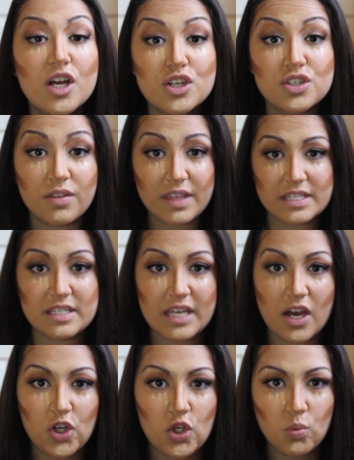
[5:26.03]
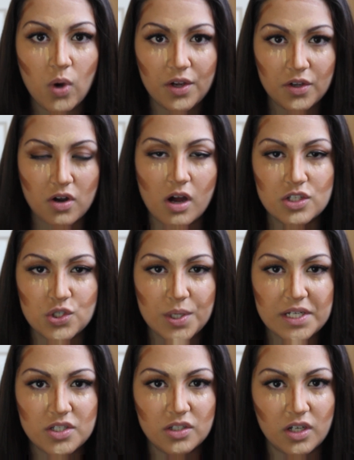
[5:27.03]
So this is how you want your
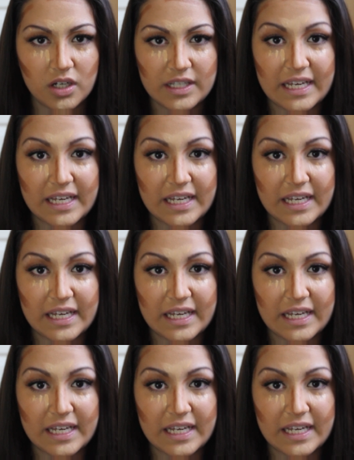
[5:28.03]
contouring to look.